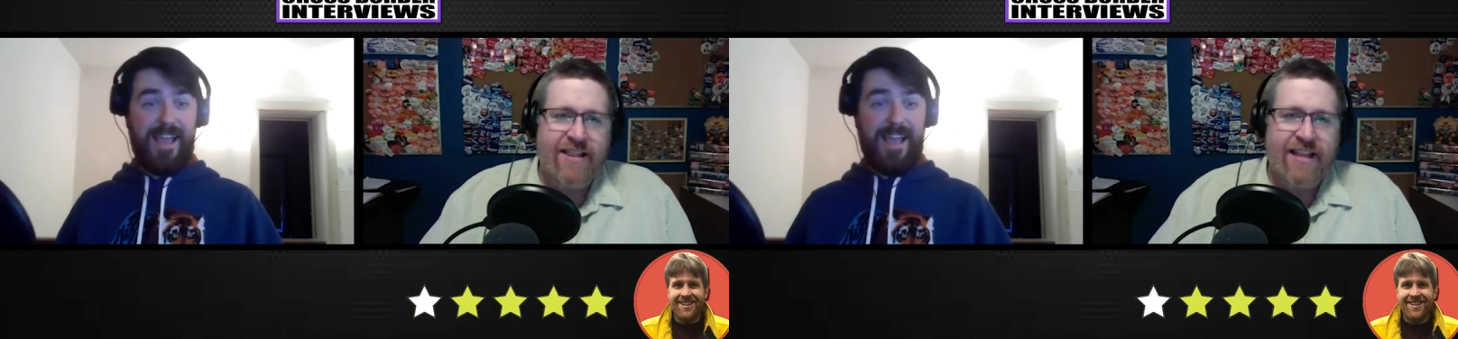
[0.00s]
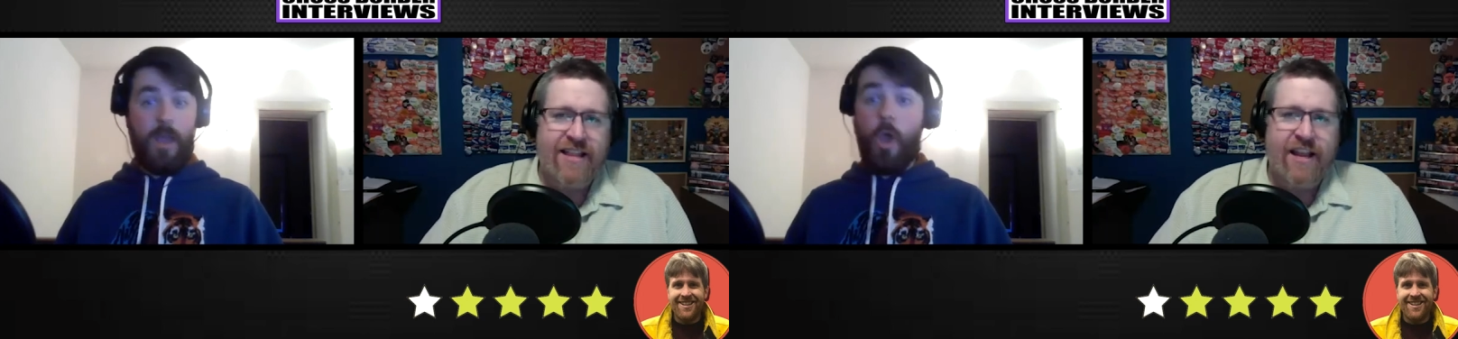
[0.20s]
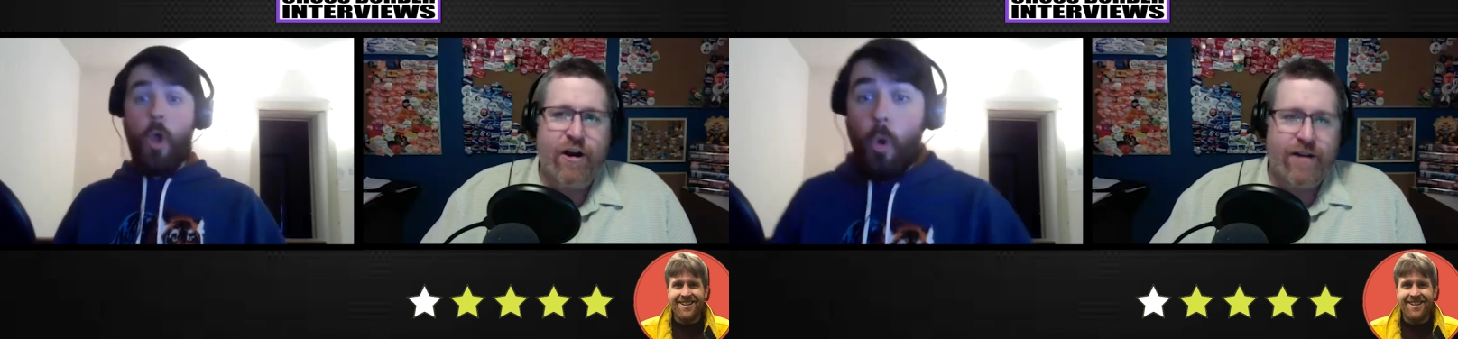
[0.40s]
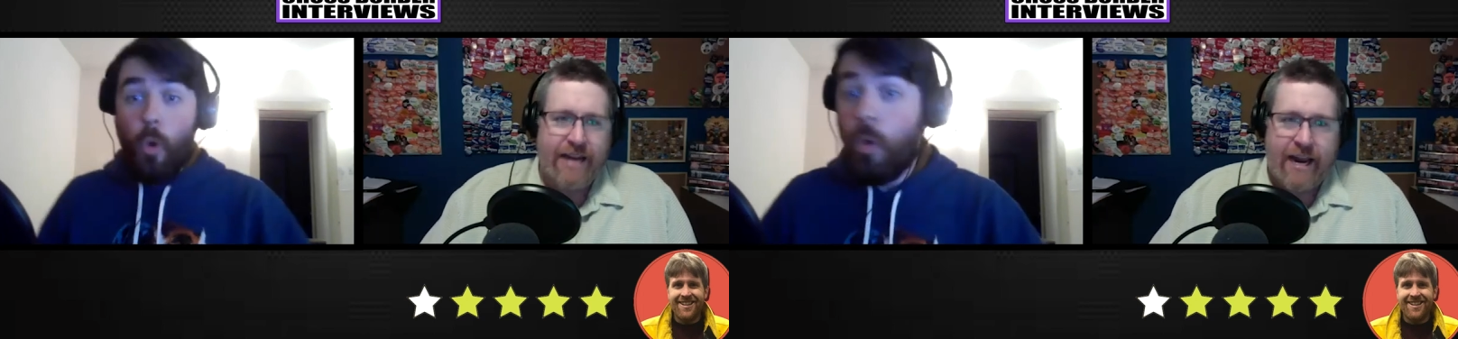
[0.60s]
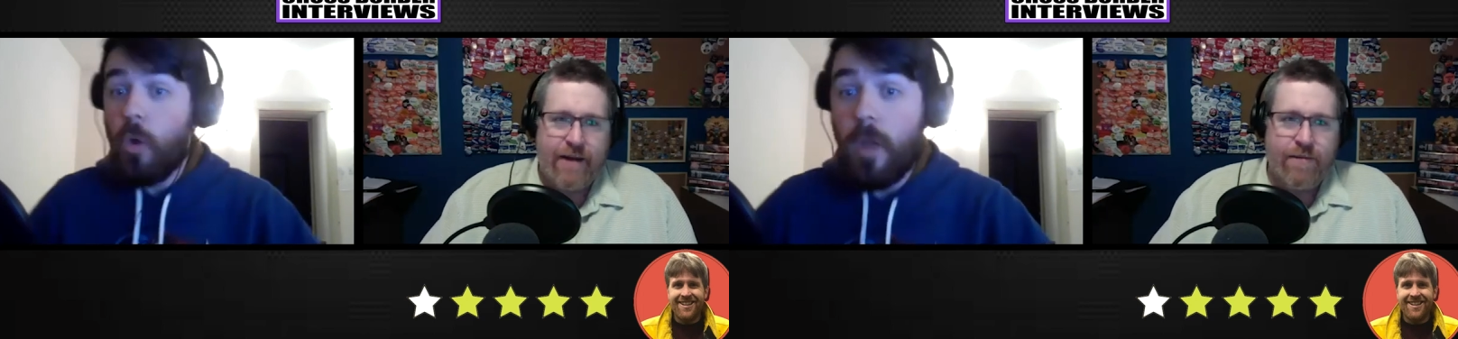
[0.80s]
Speaker 1: that they are
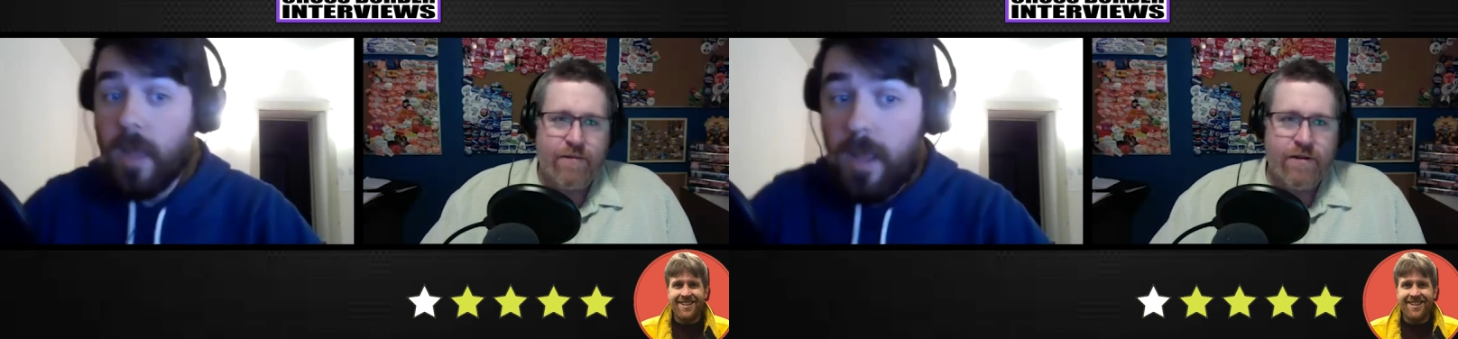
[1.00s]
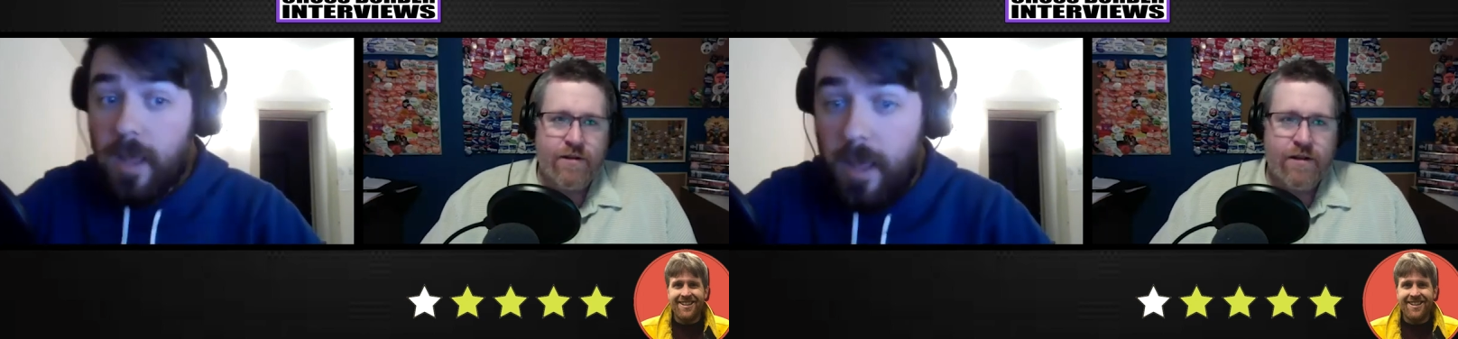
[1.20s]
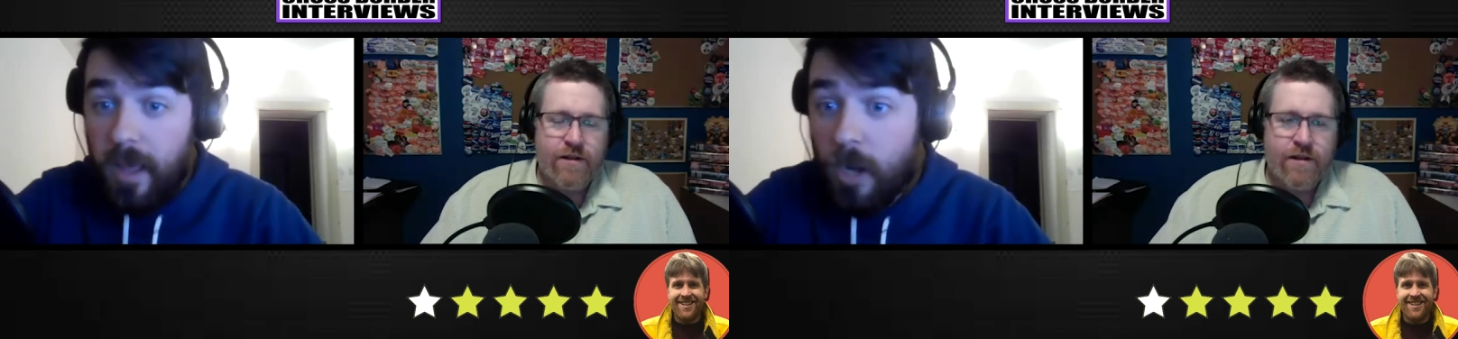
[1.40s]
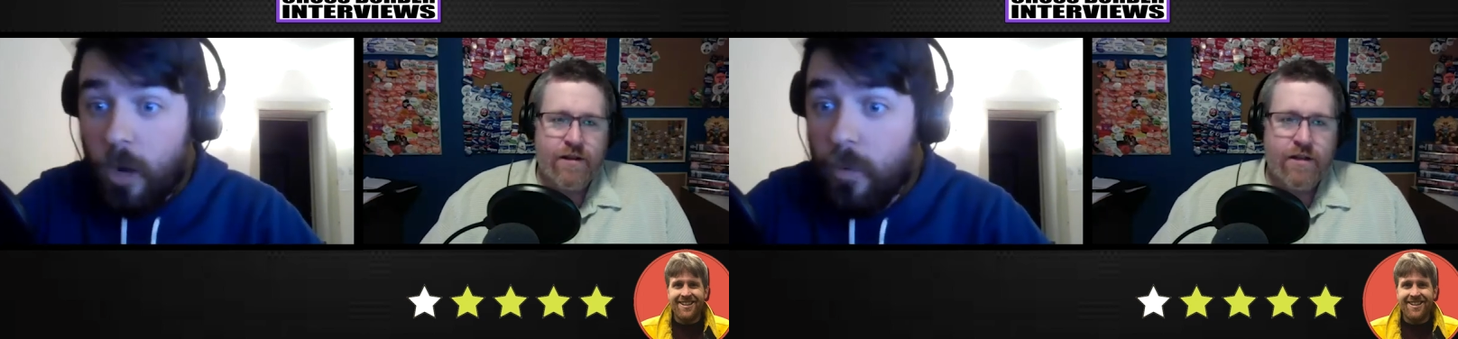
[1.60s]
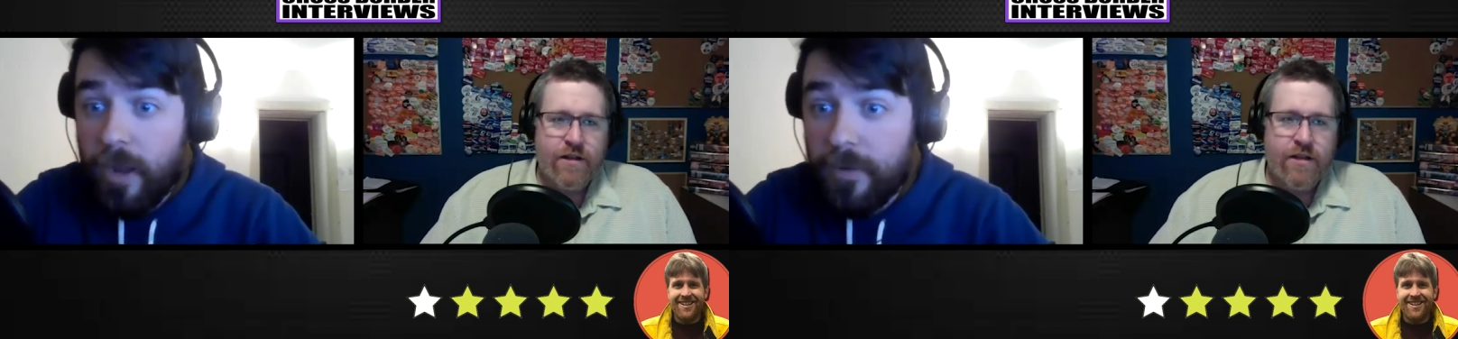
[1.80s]
named.
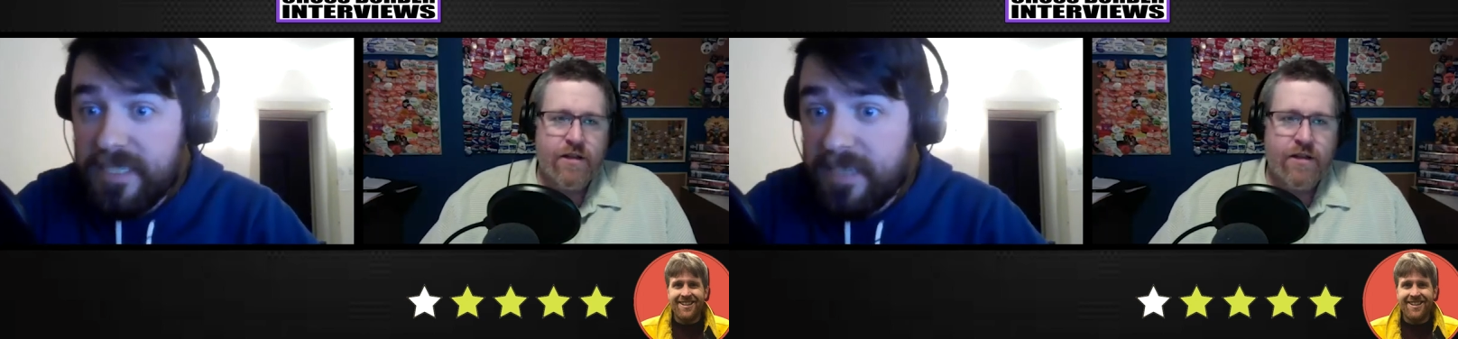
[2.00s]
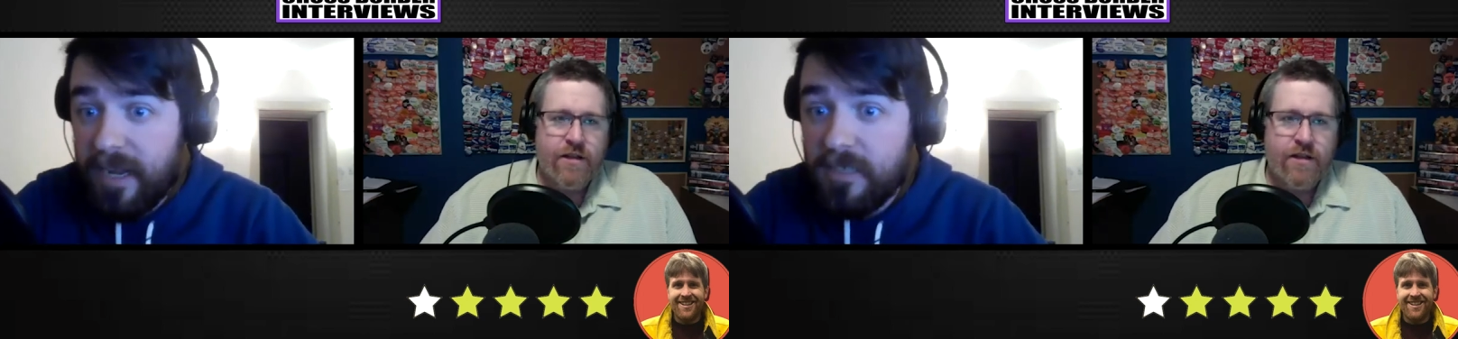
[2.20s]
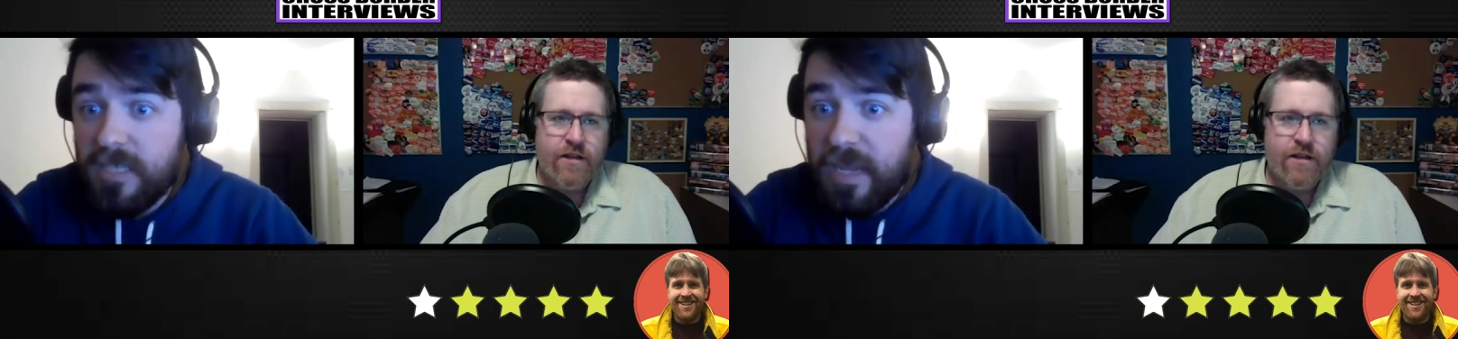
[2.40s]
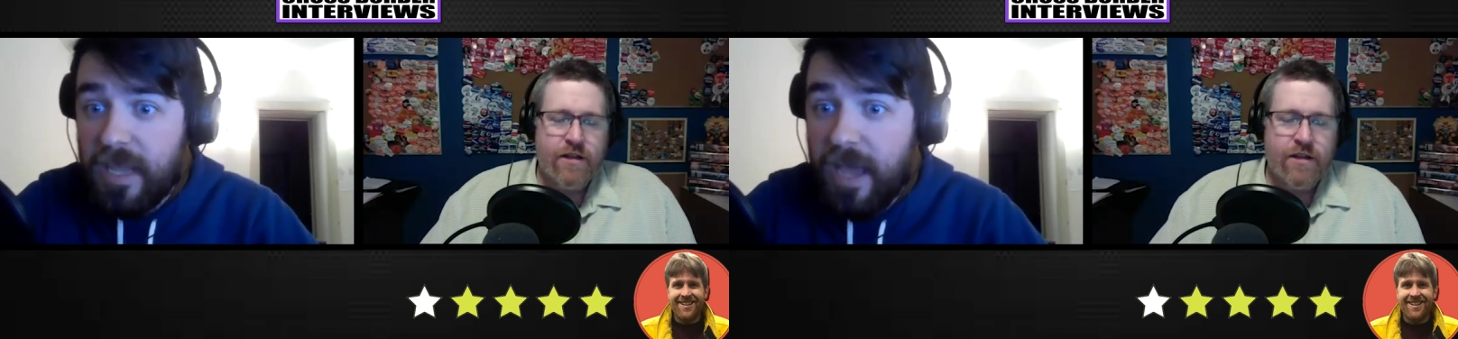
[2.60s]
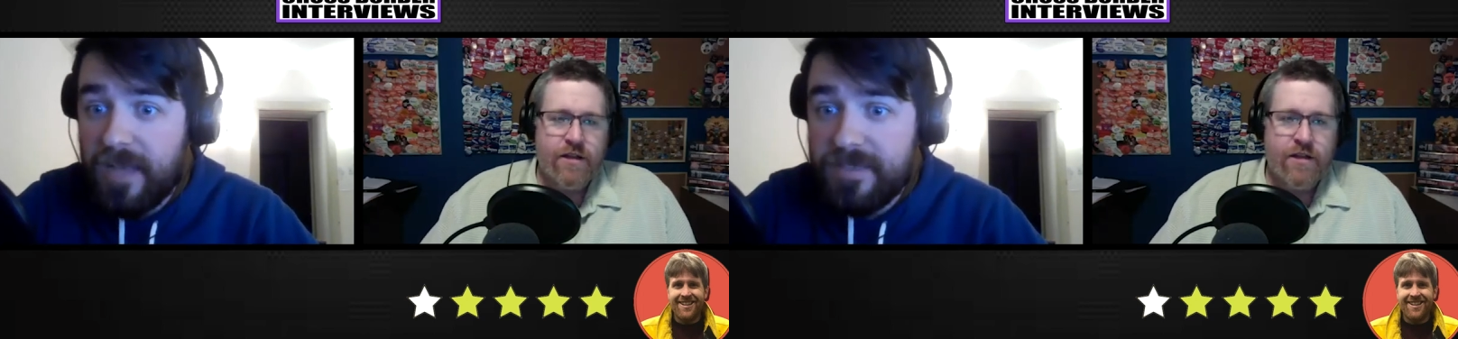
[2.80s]
Speaker 2: No, Harry Styles has been
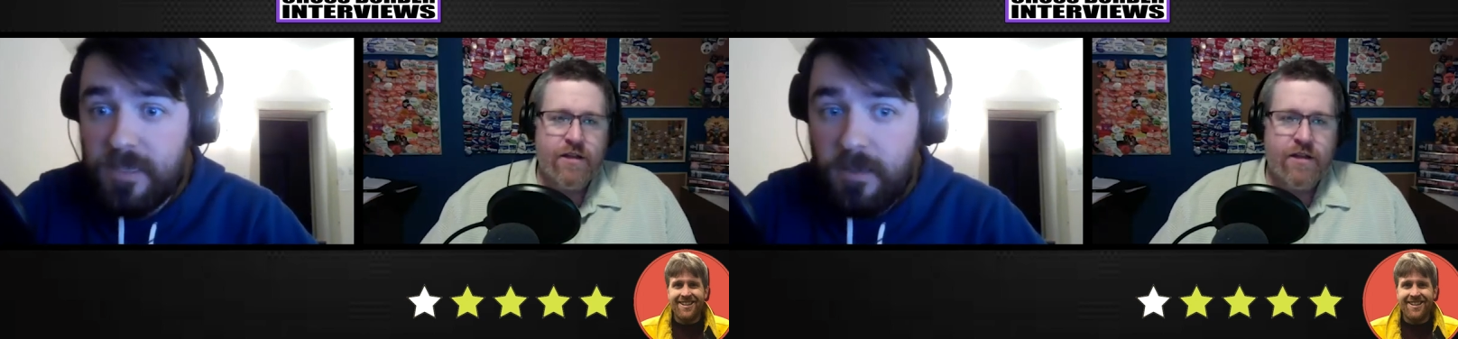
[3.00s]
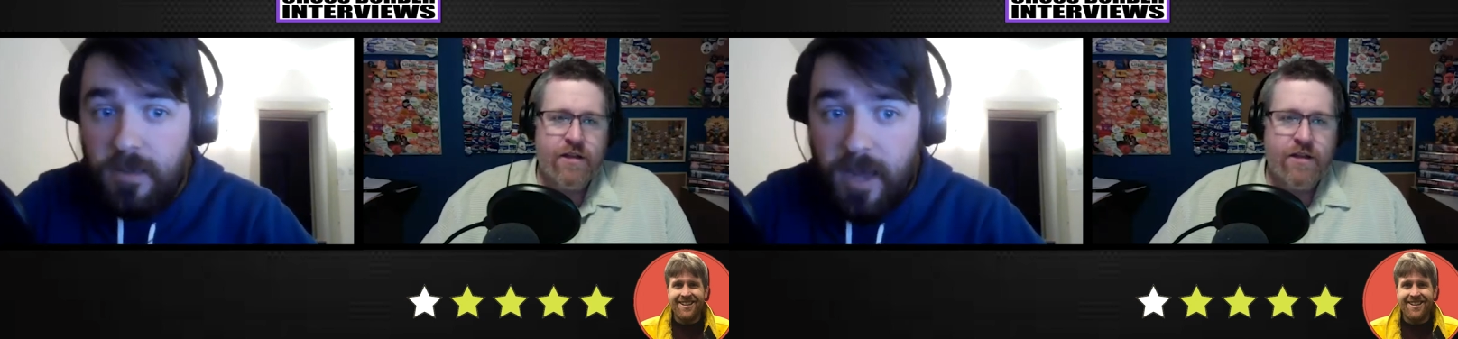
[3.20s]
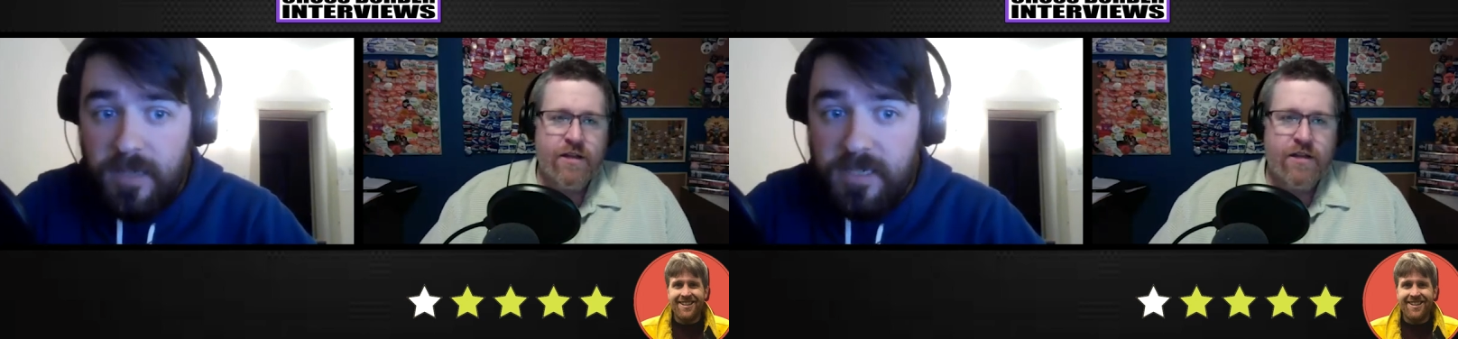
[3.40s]
cast in a lot of